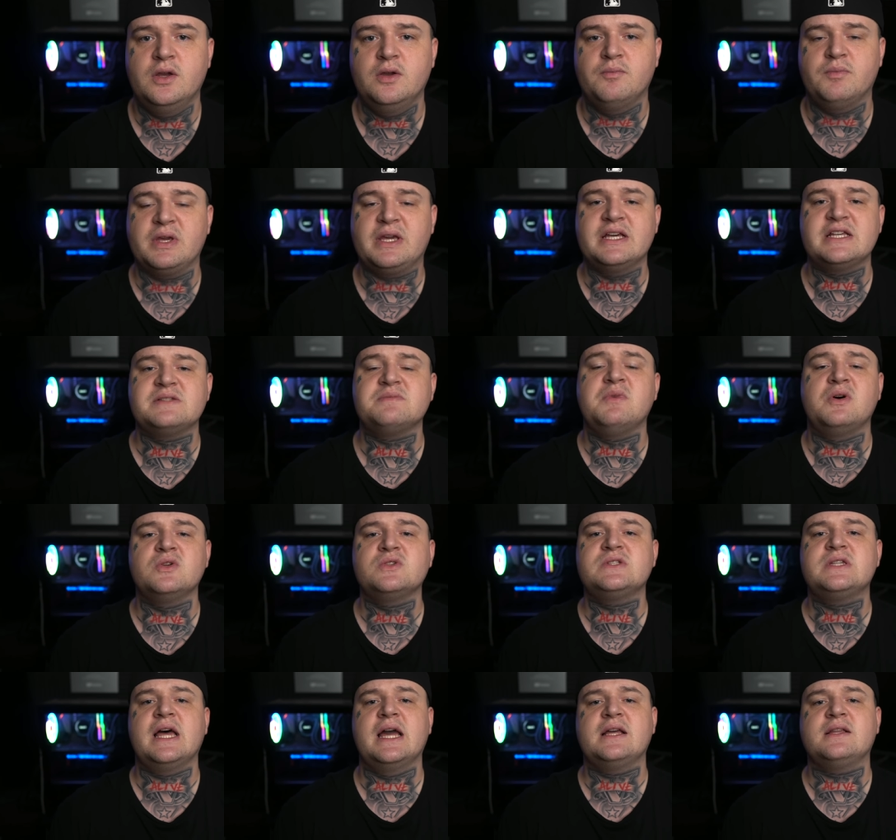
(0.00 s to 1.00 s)
Because
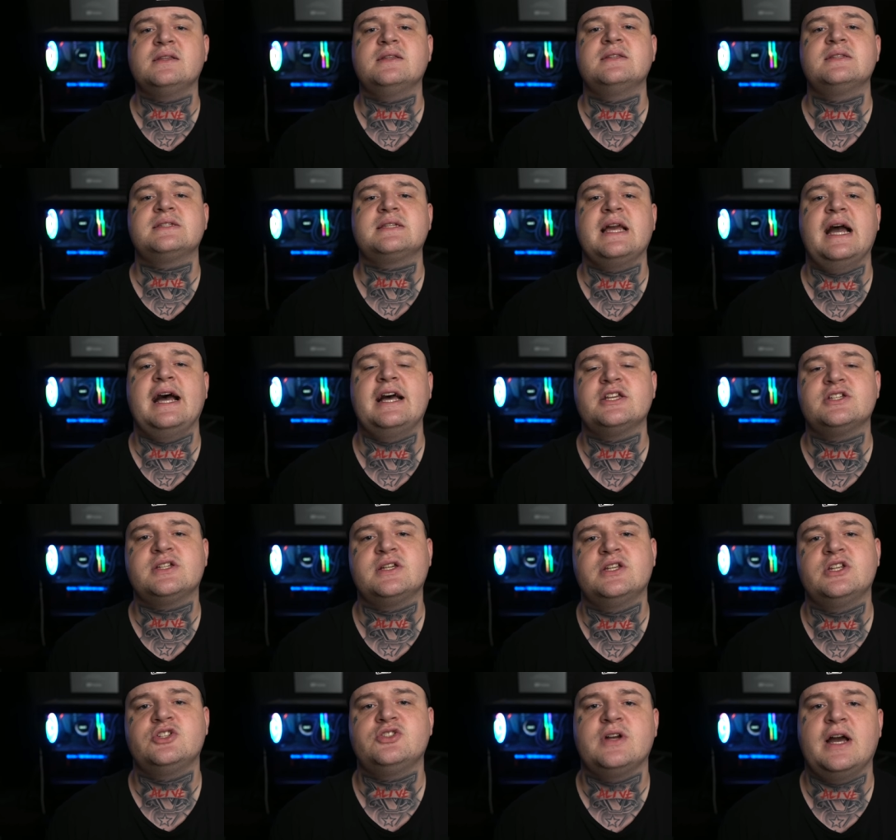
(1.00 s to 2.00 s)
most likely this guy is
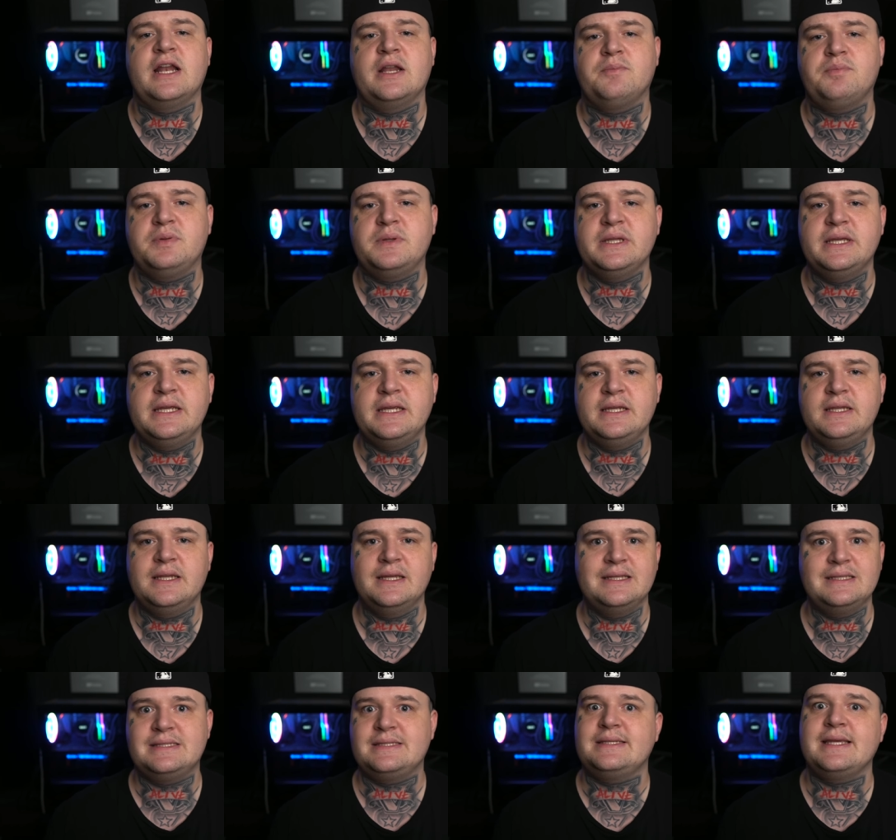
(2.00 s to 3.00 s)
going to try to plead
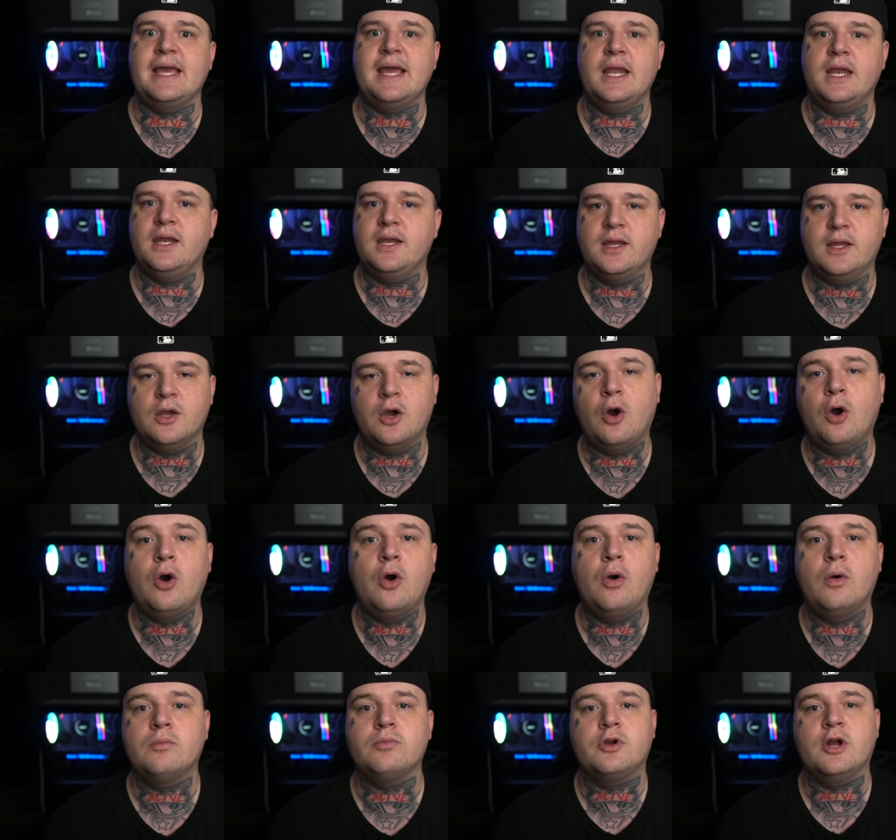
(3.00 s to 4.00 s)
insanity.
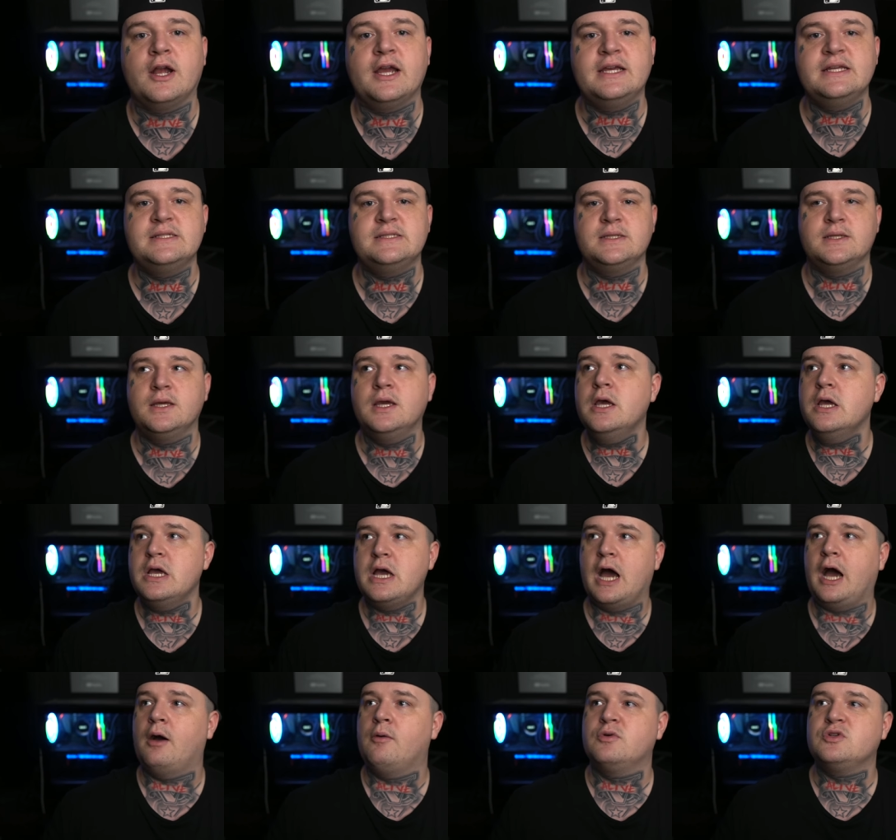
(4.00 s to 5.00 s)
Oh, I'm crazy.
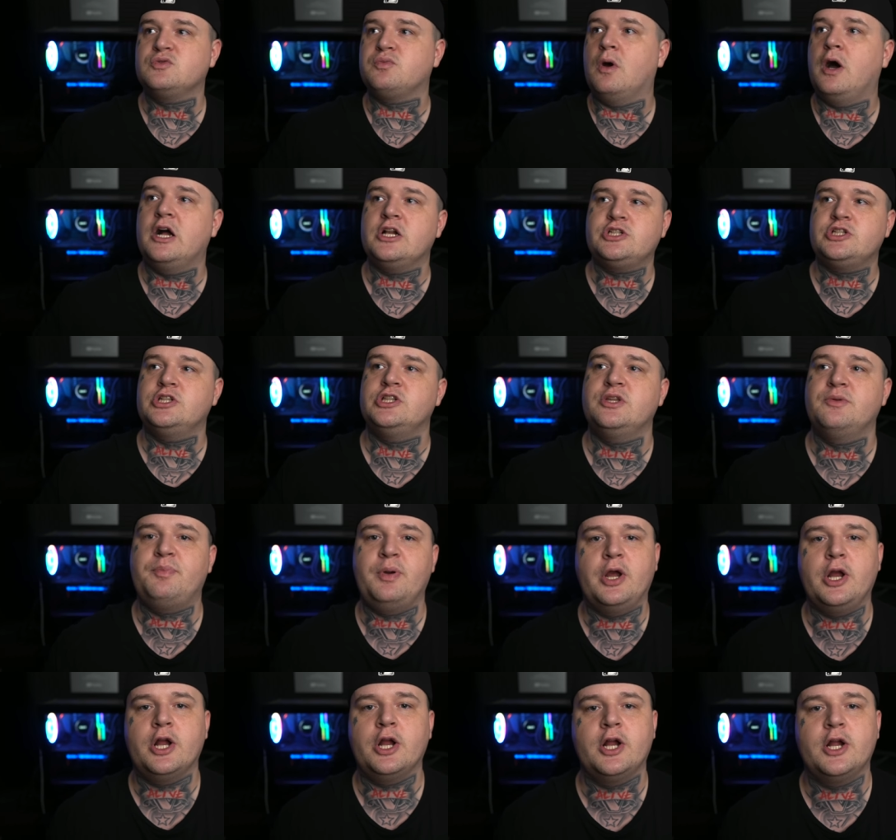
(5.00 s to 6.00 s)
I was watching The
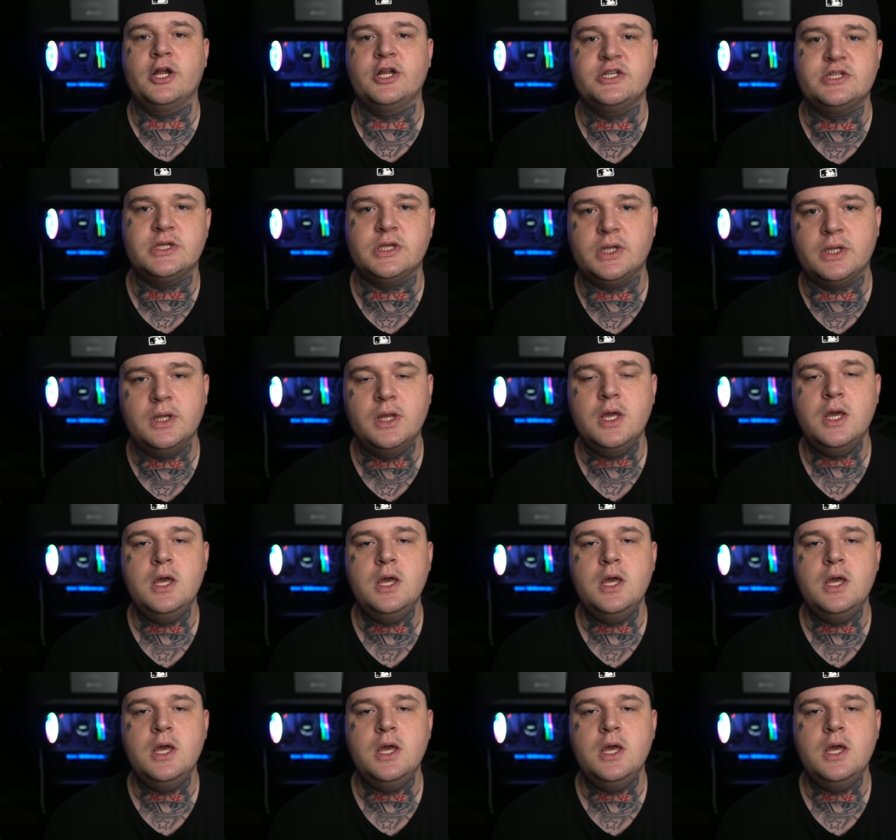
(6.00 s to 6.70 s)
Purge and